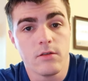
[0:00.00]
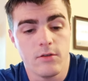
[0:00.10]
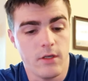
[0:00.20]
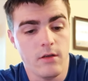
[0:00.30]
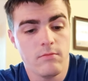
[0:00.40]

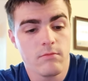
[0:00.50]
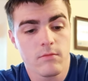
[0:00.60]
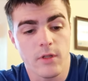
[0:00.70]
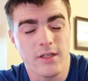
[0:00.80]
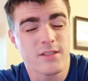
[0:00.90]
You get,
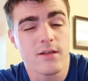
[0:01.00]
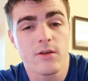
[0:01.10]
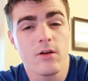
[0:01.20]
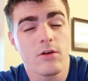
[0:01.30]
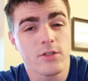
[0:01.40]
like I said, you
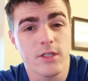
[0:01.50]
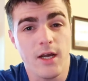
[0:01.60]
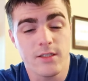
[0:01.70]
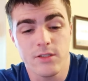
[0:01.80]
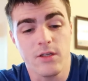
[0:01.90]
get all your
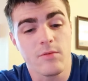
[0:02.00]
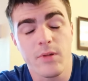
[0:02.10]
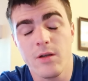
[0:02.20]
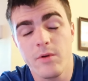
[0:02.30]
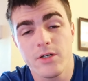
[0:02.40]
shots. You get the
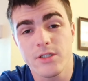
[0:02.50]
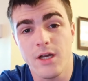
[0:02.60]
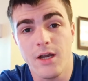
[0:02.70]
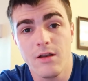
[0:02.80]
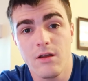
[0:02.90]
peanut butter
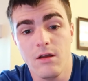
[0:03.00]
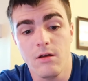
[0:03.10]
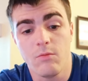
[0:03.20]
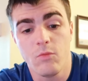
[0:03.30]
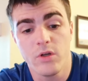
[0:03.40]
shot,
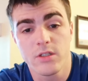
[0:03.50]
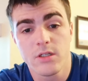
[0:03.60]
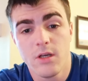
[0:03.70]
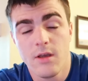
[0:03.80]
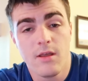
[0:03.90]
which
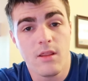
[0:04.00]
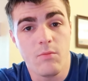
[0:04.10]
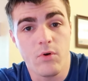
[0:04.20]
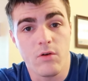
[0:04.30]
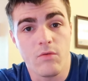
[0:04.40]
they
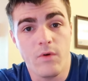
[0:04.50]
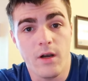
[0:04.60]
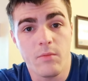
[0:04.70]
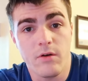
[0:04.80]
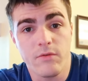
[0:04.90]
put
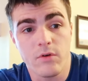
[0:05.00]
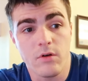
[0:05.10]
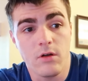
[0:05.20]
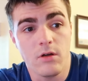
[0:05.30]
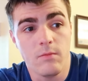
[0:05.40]
right above your